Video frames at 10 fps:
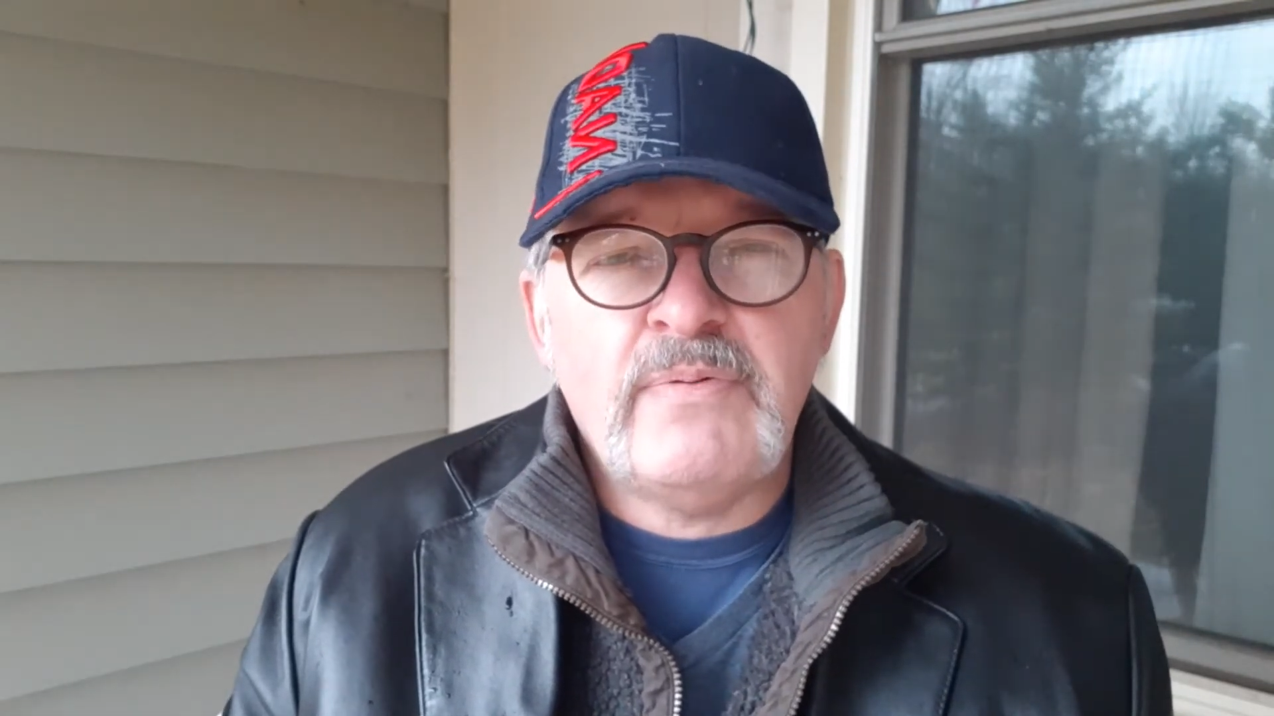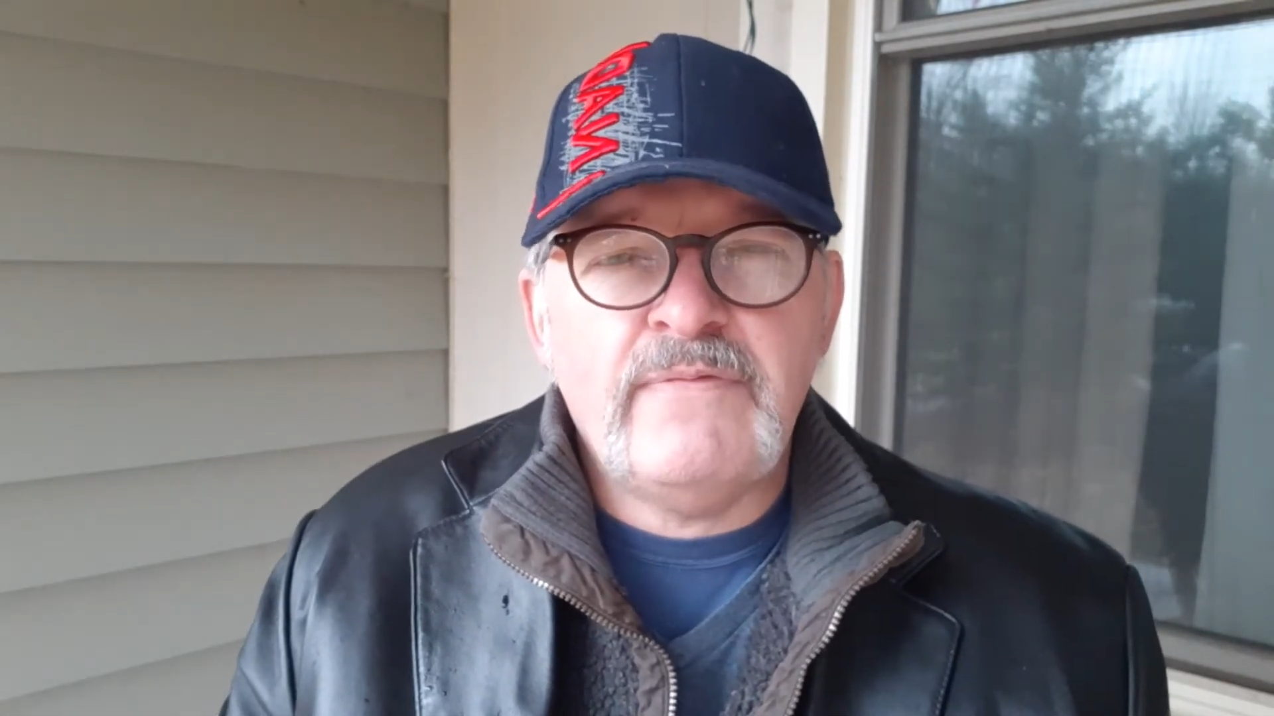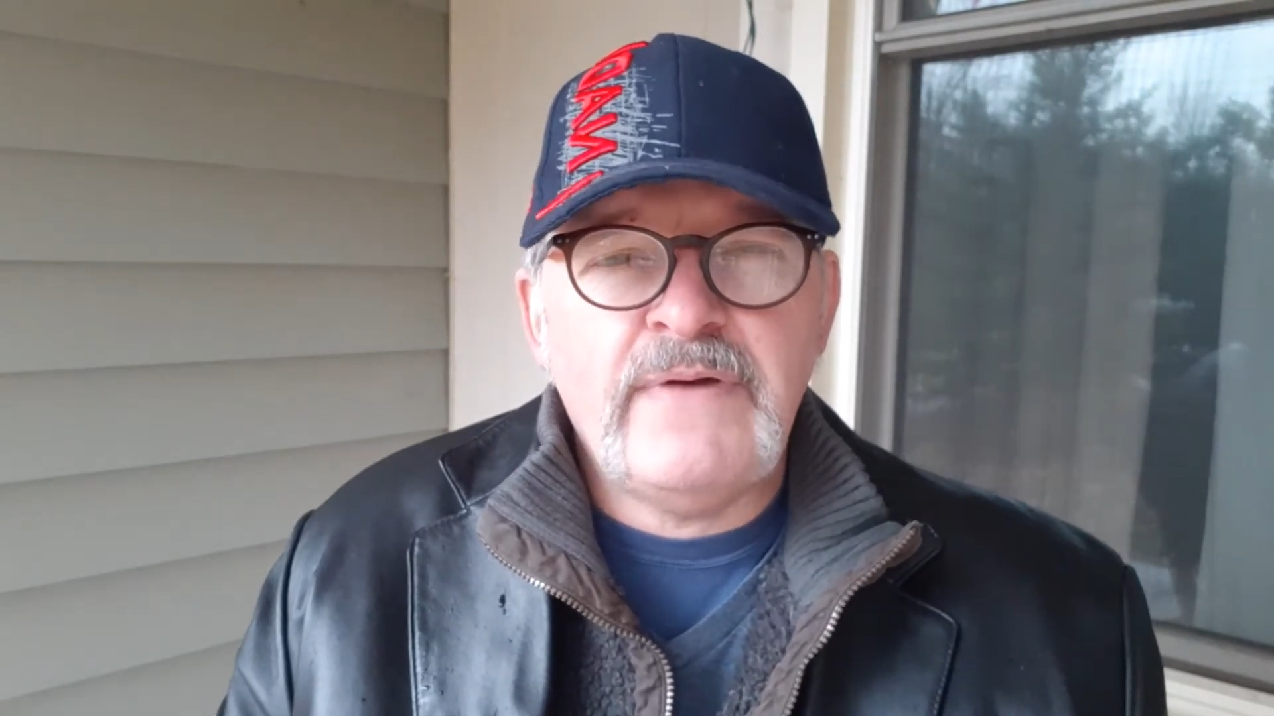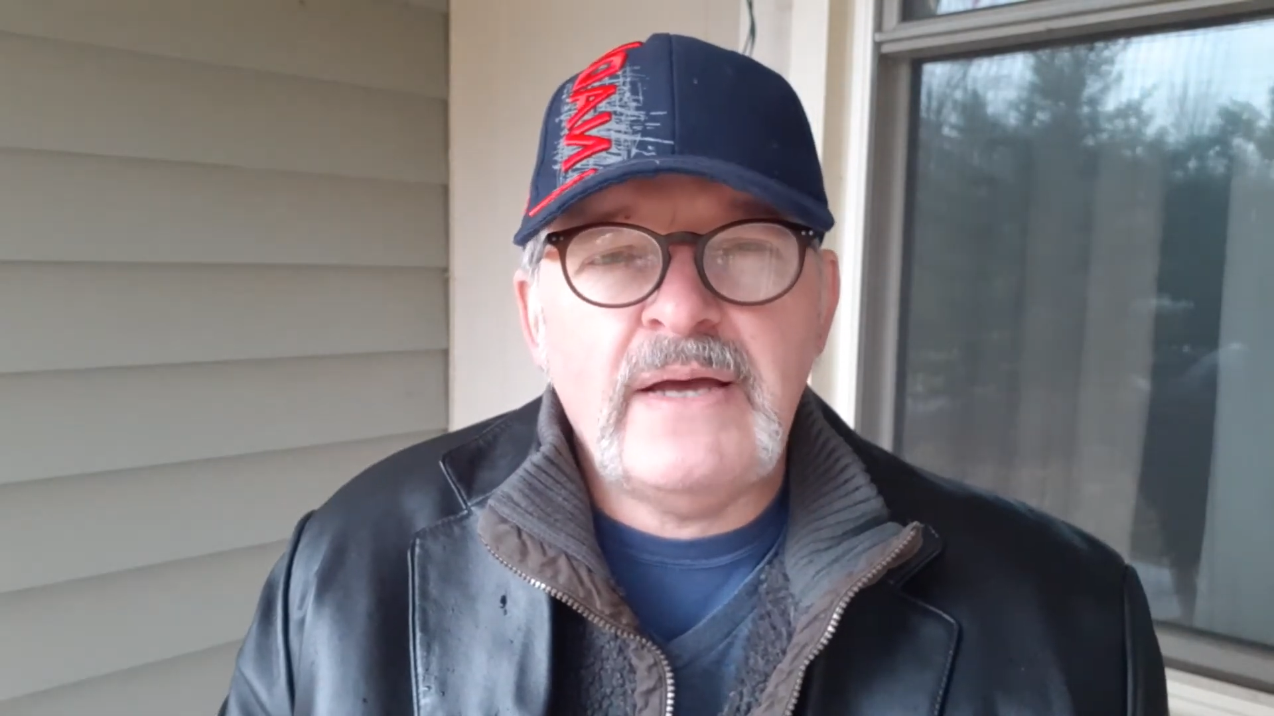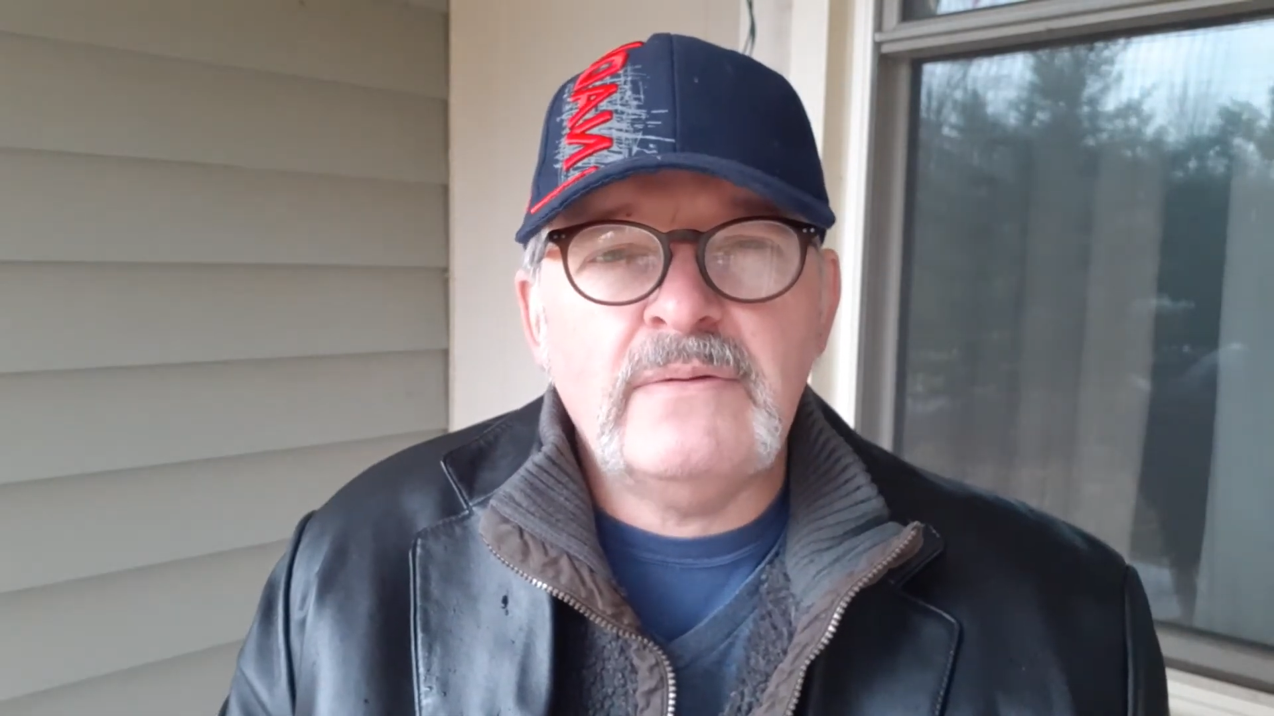
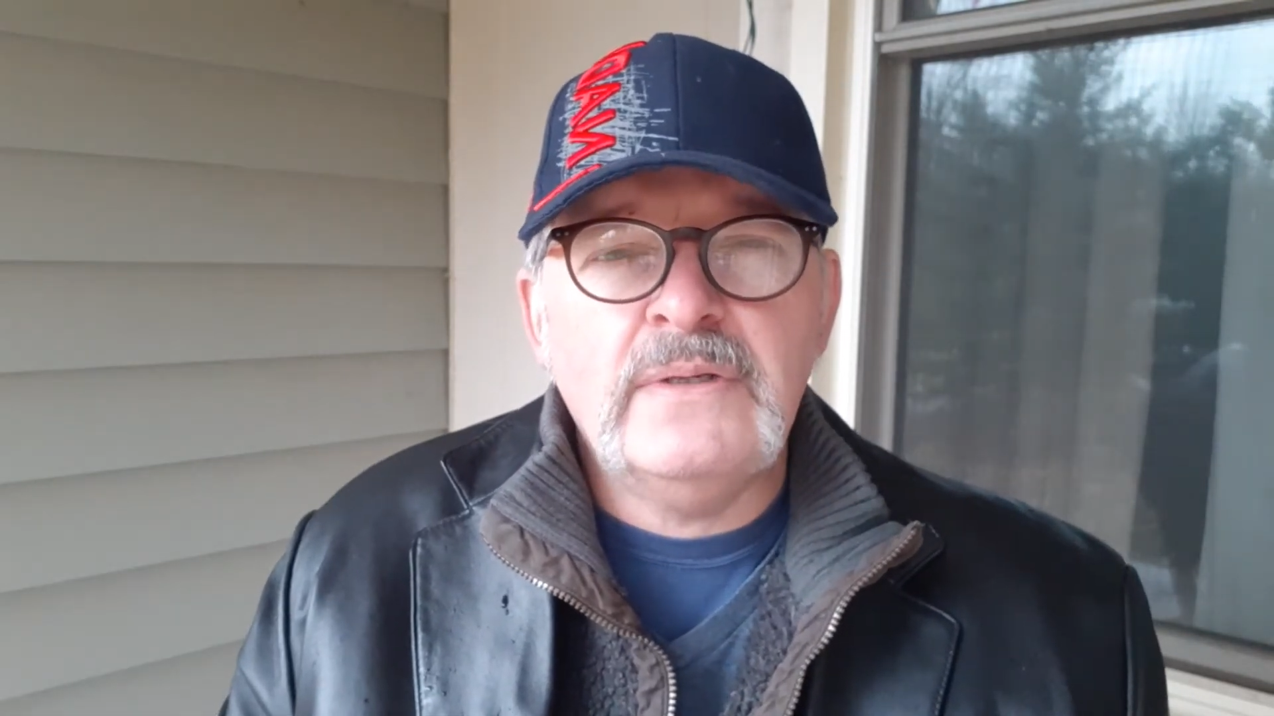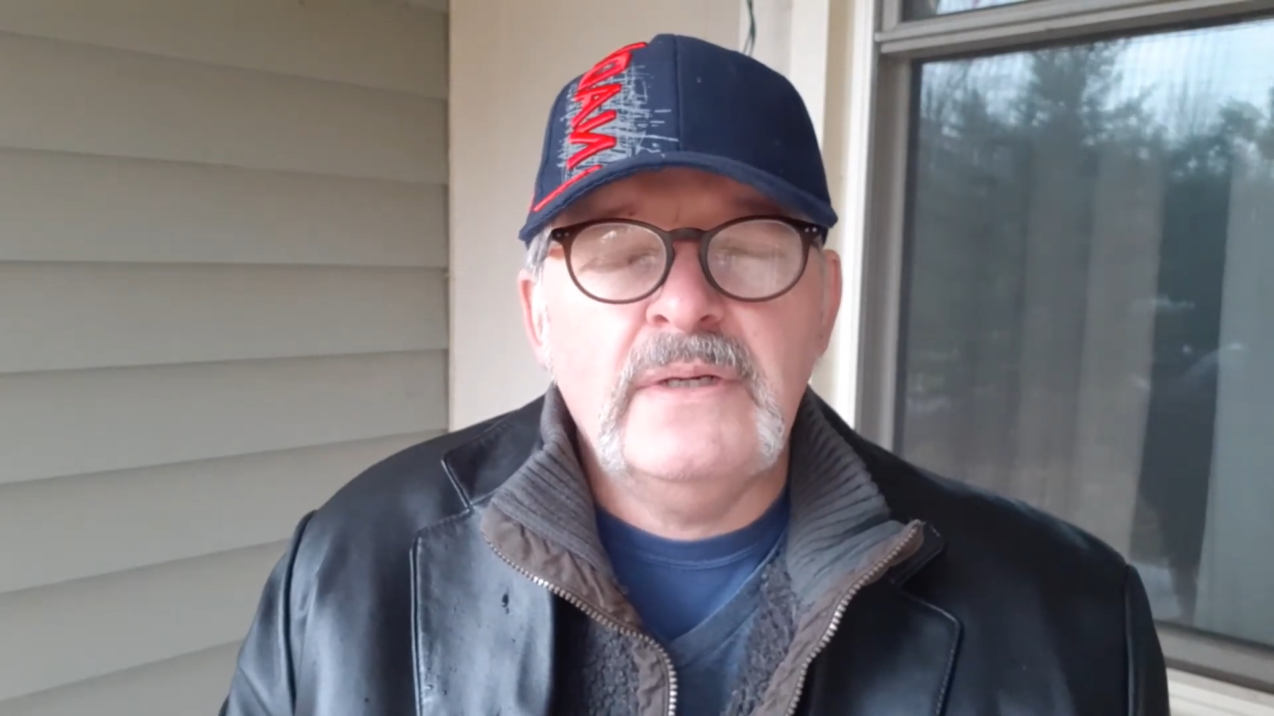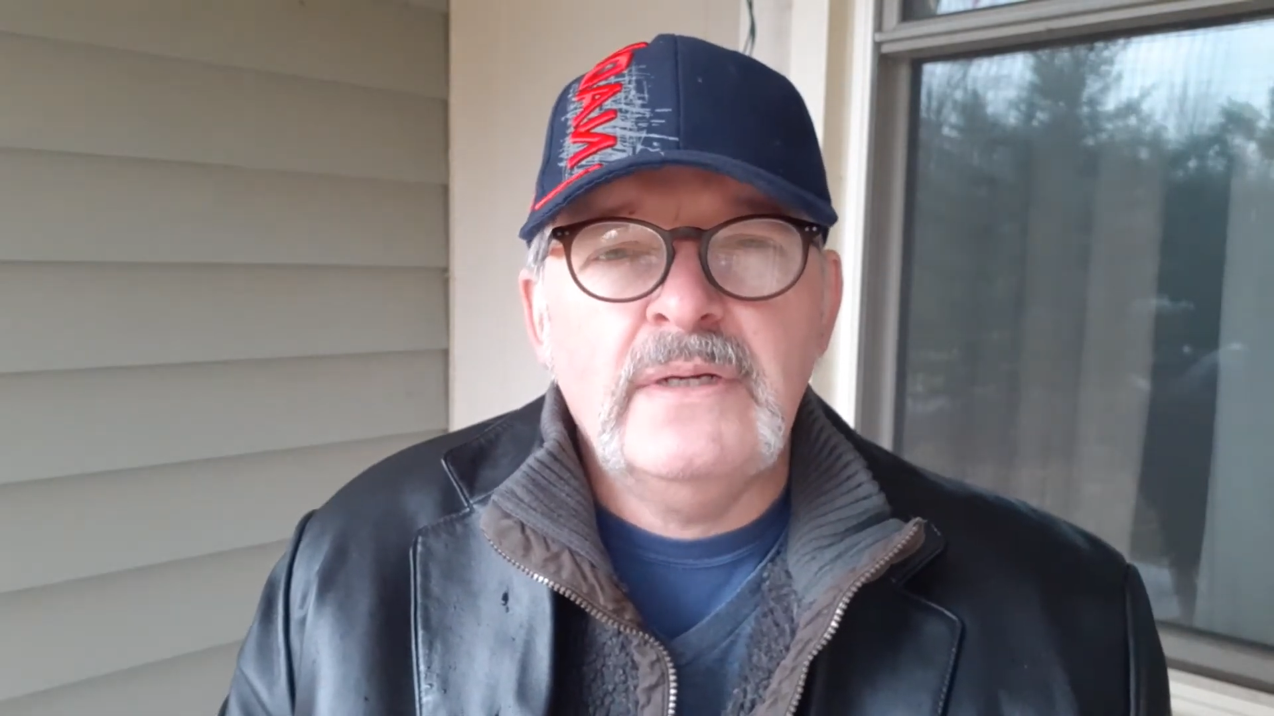profound